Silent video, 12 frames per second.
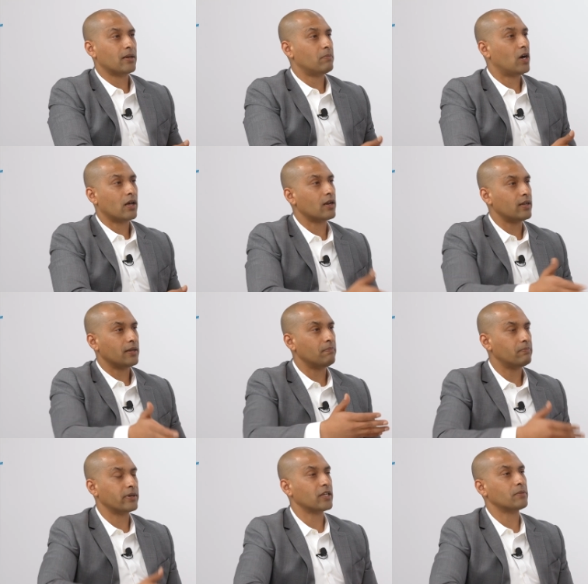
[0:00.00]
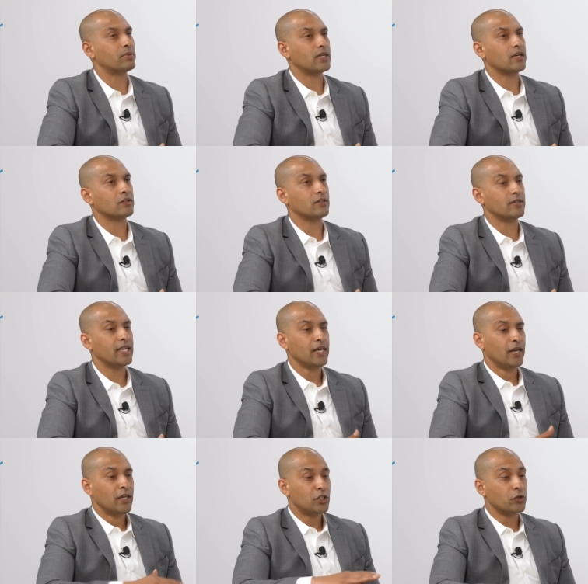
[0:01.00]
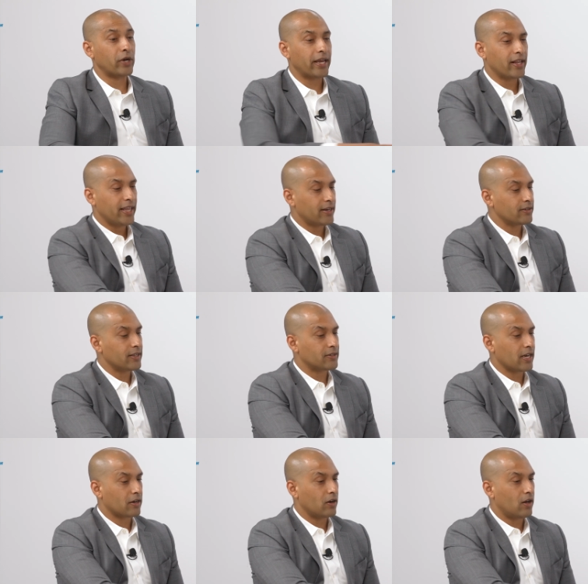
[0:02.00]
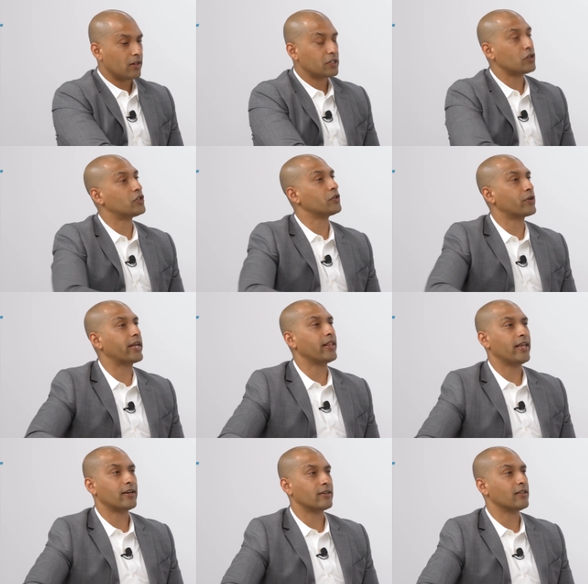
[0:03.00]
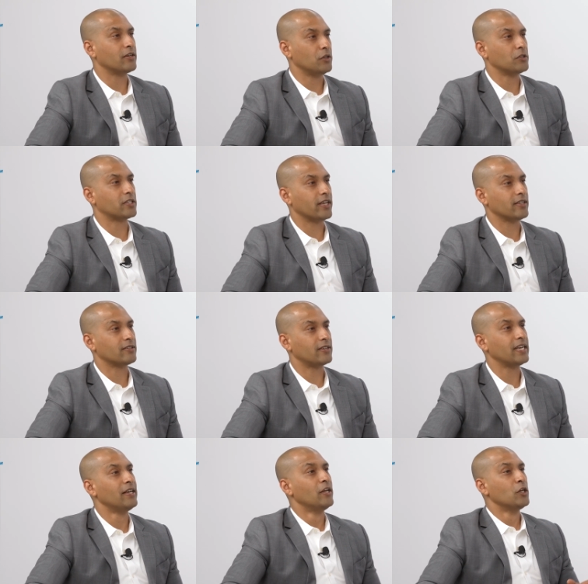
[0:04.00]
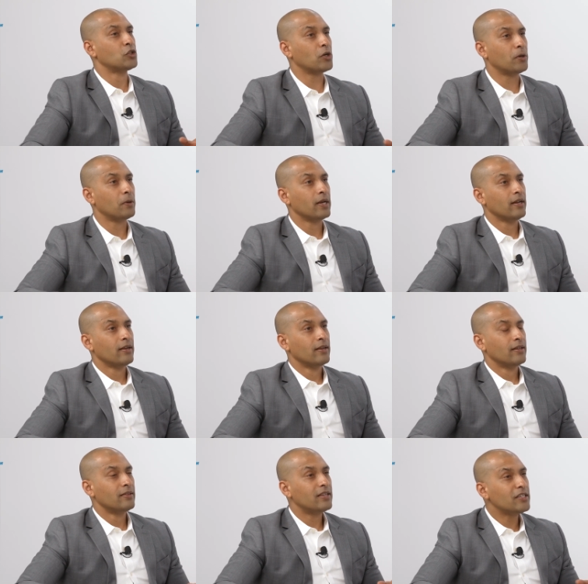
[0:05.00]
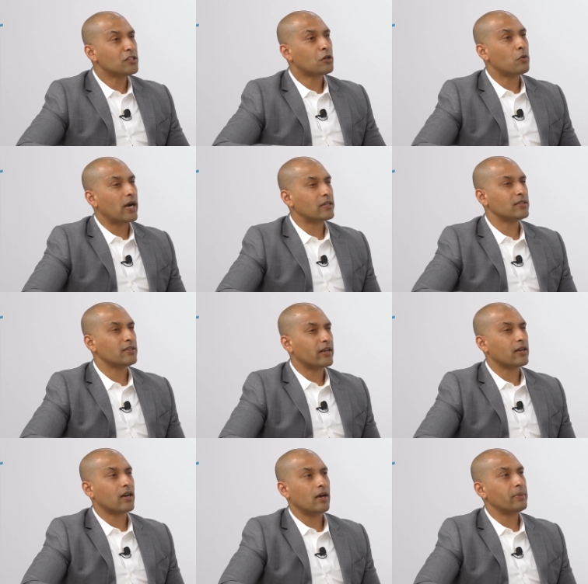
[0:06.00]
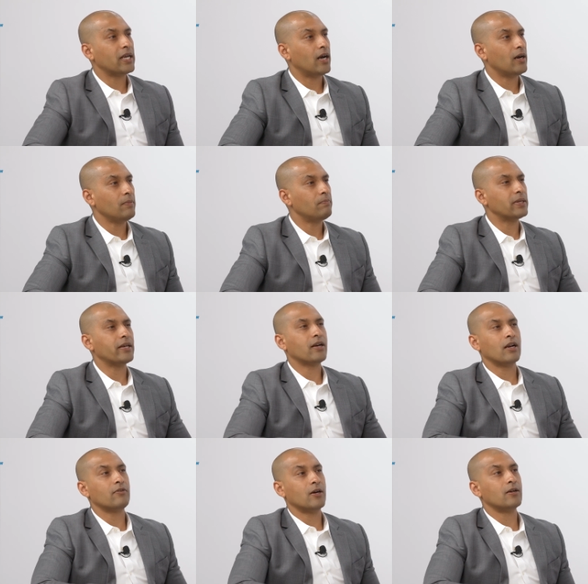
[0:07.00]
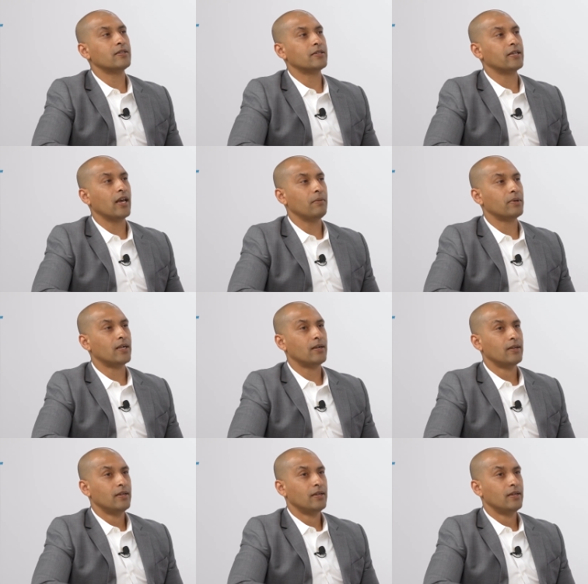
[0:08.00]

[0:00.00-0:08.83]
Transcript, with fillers: a model and bring it to production, right? Do you regulate it in the technology or do you regulate it in the use case, right? So these are questions that are coming up, but they're kind of under the table.